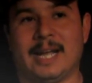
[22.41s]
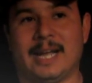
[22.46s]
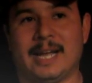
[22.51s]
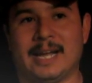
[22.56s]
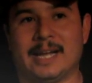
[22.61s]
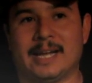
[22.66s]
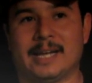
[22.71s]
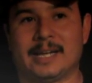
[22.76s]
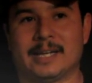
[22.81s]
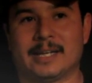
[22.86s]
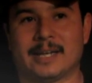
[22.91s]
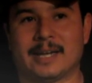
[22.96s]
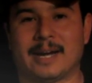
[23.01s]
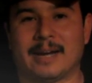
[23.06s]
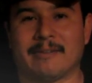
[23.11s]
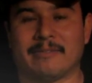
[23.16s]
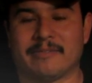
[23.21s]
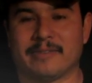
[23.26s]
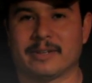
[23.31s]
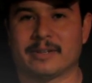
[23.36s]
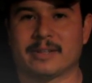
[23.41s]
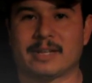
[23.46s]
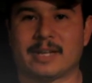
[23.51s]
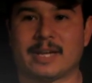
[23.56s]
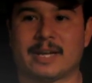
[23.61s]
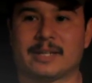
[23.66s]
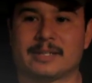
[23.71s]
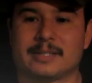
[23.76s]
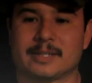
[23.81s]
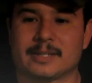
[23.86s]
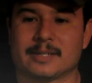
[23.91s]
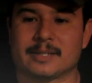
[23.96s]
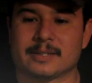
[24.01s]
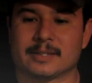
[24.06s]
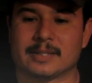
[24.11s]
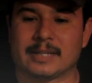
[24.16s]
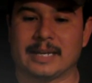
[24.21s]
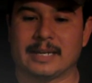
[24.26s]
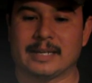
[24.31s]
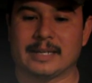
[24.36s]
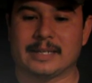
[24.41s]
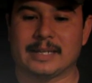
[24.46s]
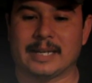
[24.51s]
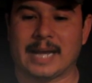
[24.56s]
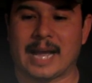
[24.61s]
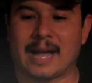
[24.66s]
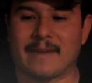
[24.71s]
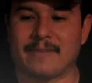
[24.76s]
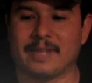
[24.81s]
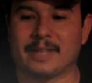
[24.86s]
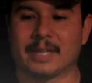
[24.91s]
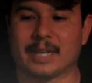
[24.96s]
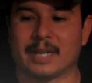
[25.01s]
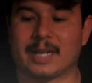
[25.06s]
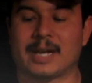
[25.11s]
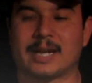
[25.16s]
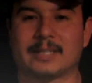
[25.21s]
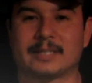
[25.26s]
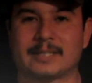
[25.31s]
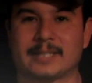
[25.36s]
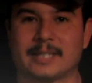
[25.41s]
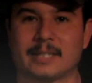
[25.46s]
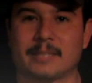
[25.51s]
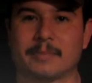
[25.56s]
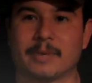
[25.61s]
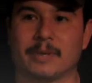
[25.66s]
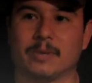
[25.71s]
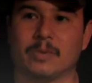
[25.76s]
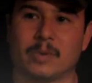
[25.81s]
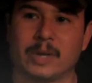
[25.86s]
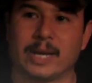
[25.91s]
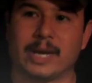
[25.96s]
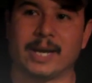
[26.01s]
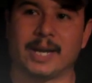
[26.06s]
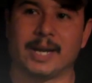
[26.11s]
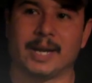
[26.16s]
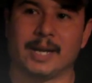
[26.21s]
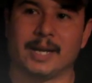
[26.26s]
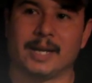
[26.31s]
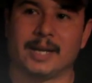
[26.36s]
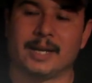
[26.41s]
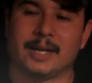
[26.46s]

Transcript: And I feel that having the line set up in a way